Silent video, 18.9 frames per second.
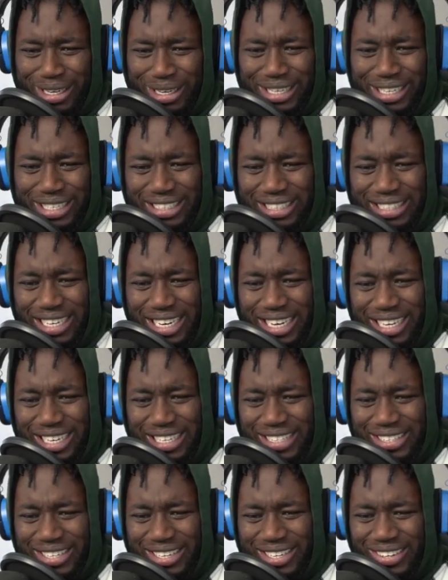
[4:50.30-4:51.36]
days,
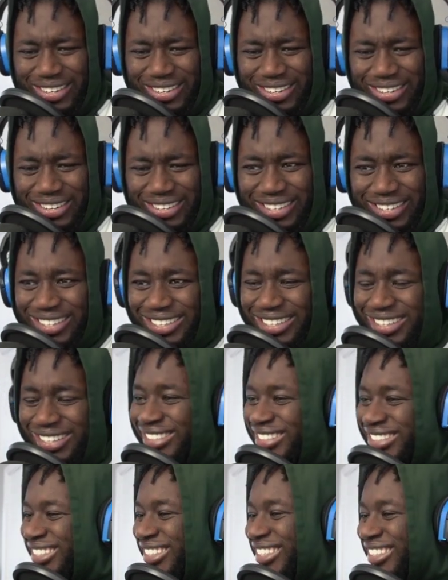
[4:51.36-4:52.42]
girl.
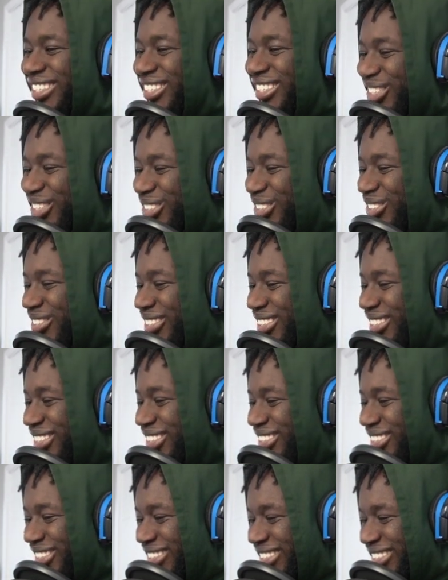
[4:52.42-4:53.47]
She knows what she
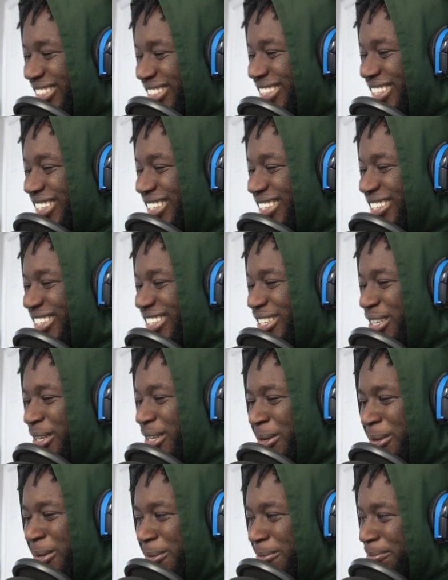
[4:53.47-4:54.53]
just did.
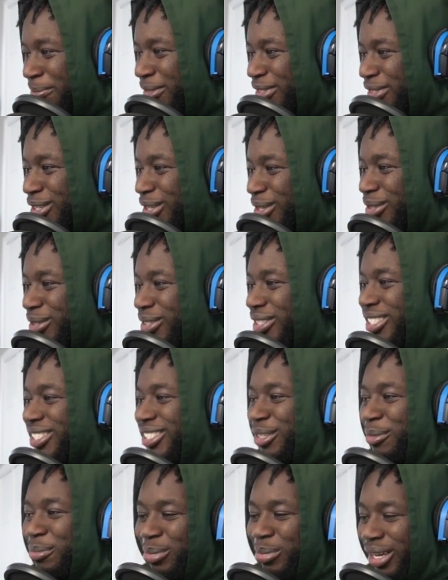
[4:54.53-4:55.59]
She knows she just
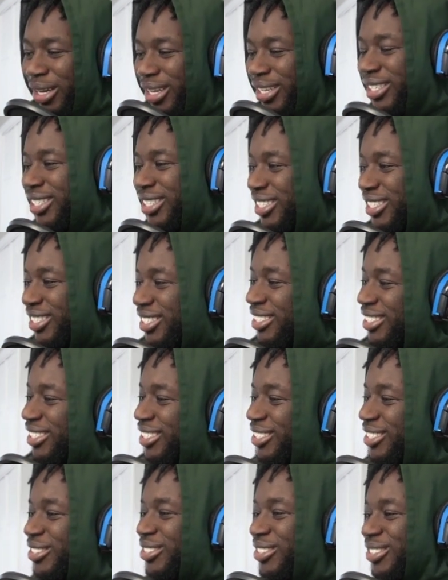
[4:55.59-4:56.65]
body this. She
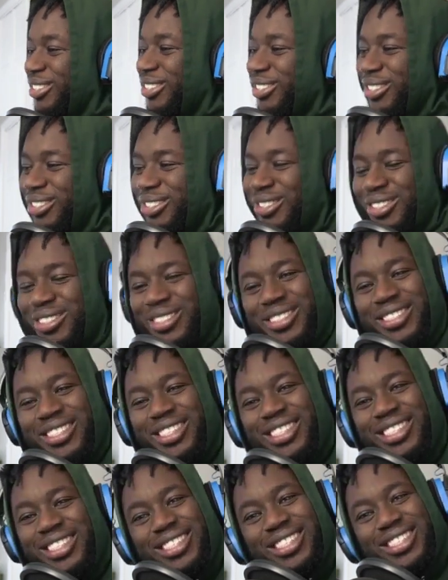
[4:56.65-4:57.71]
she just knows
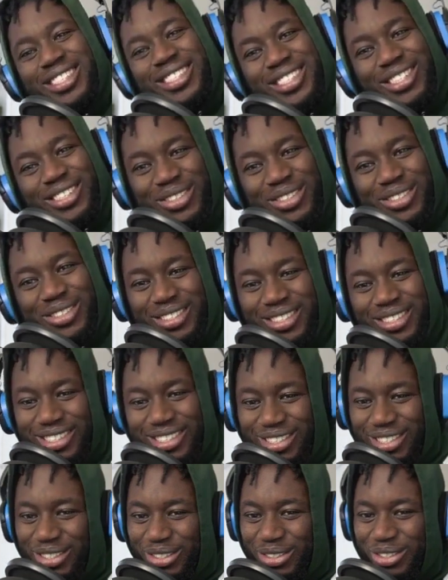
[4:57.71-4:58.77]
this. She knows she
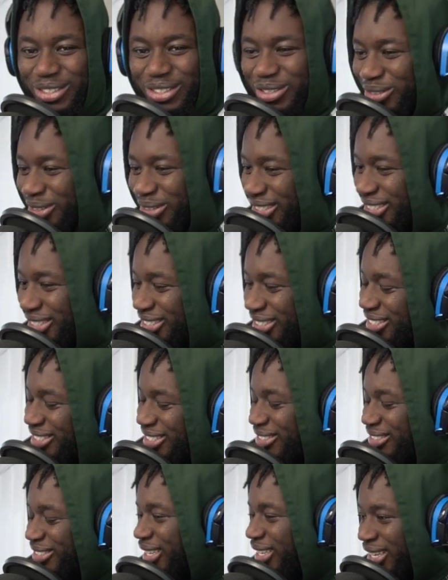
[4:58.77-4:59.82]
knows what she's doing.
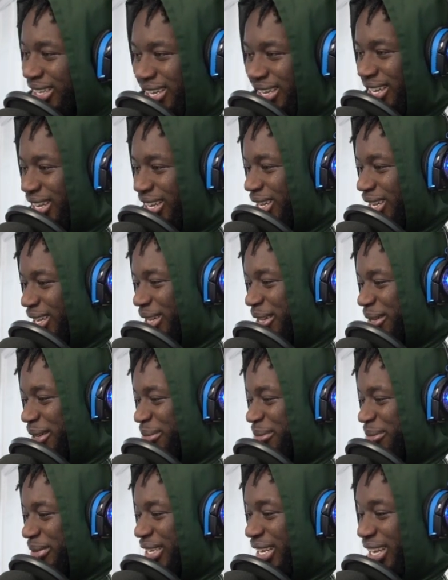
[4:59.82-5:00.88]
Um, but
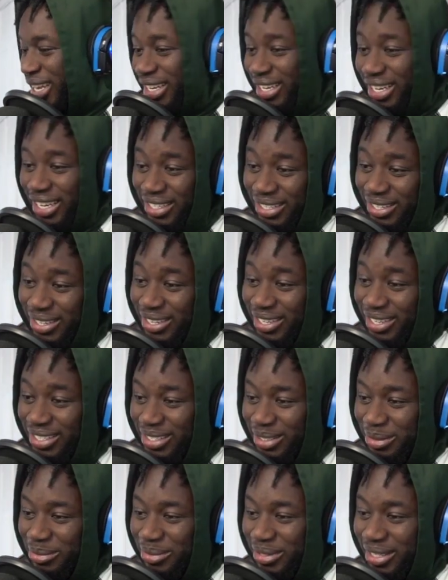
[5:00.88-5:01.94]
yeah, that's crazy,
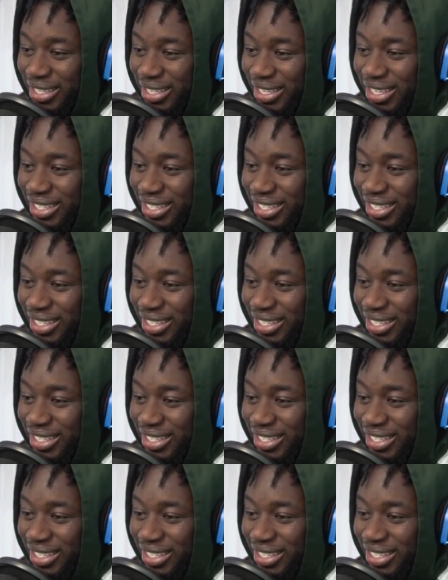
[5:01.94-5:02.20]
man. That